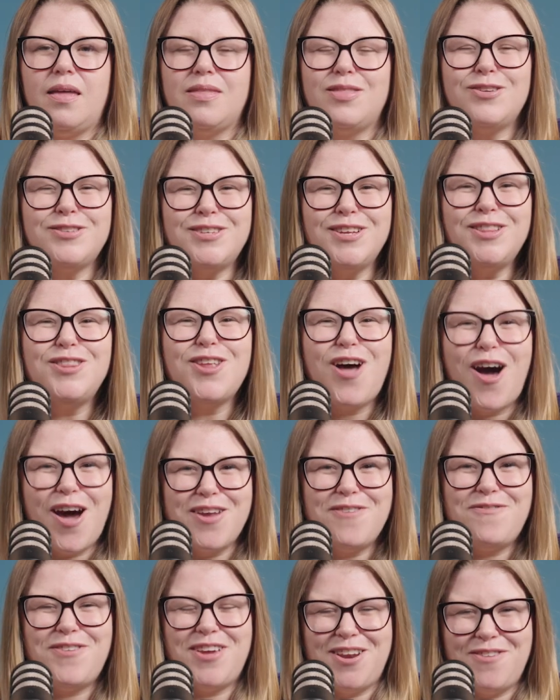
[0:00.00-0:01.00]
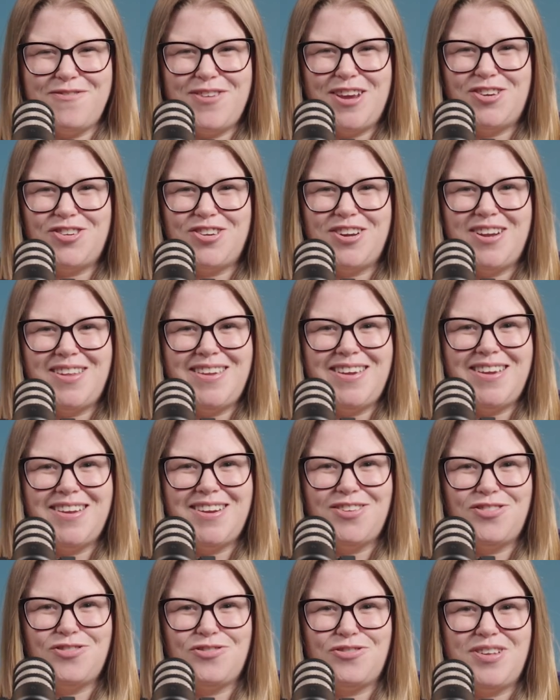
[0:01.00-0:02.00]
There's a lot of innovation in the
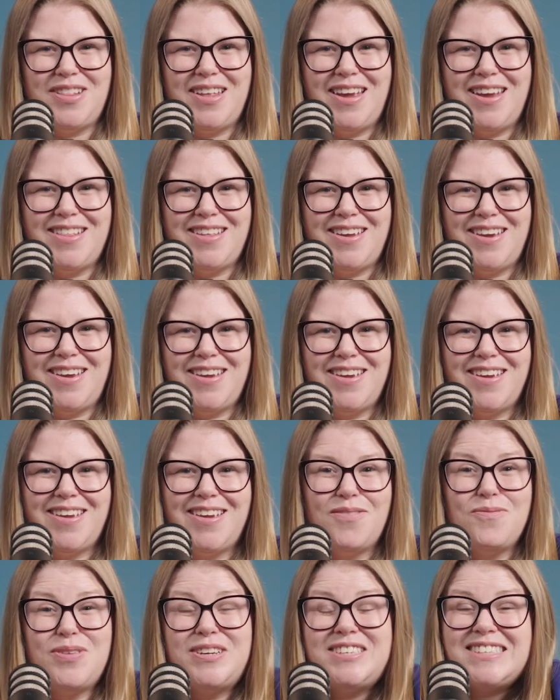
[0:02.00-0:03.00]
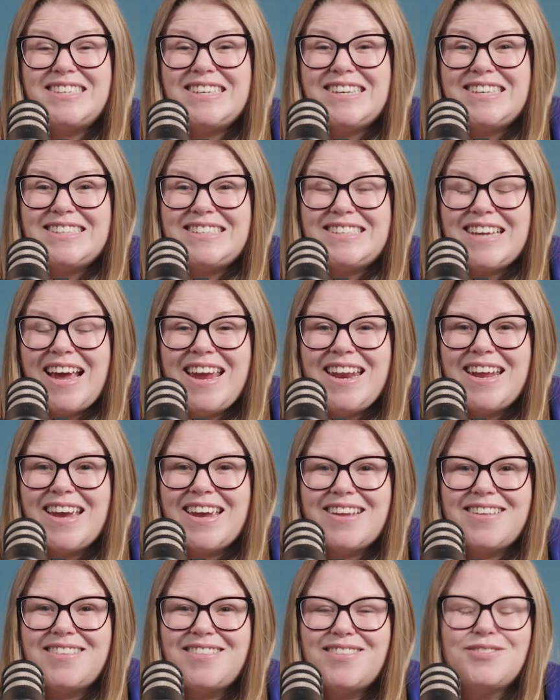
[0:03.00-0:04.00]
industry lately, which is
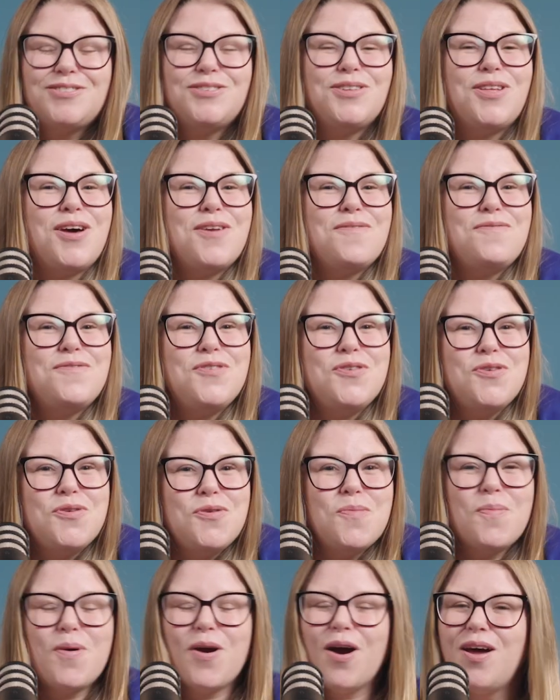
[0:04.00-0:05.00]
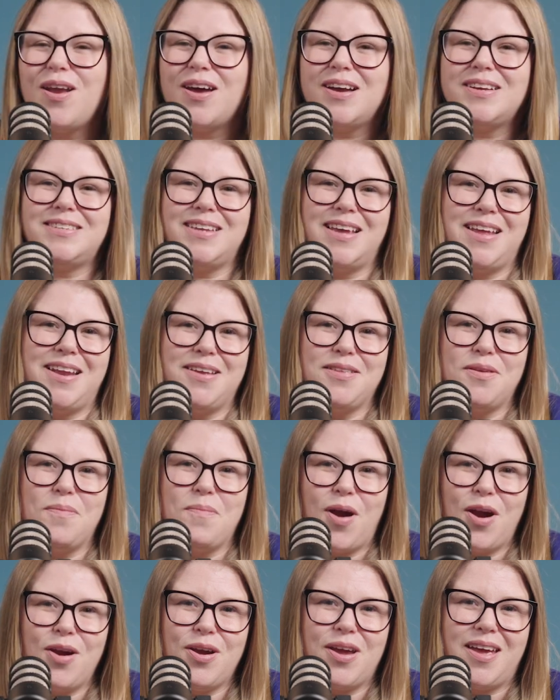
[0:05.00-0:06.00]
exciting. There's a lot of new products hitting the
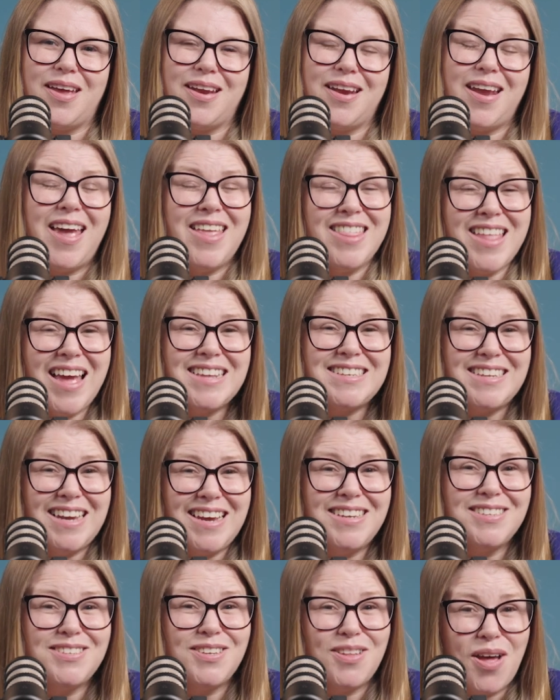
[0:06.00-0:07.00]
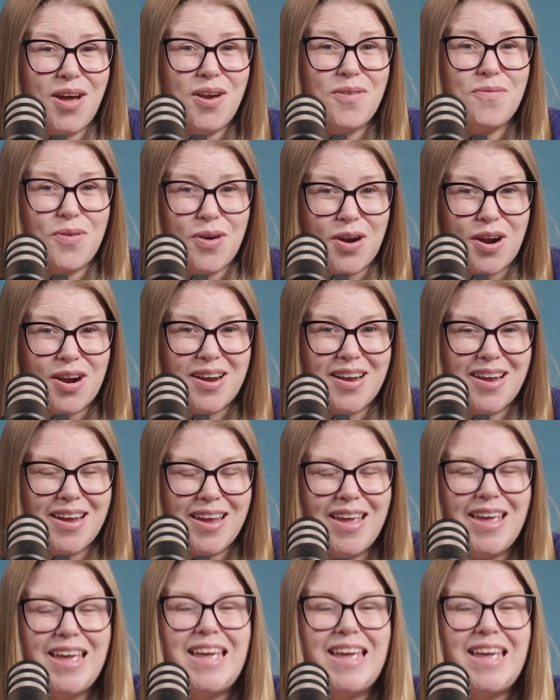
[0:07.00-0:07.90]
market, and that takes a lot of work.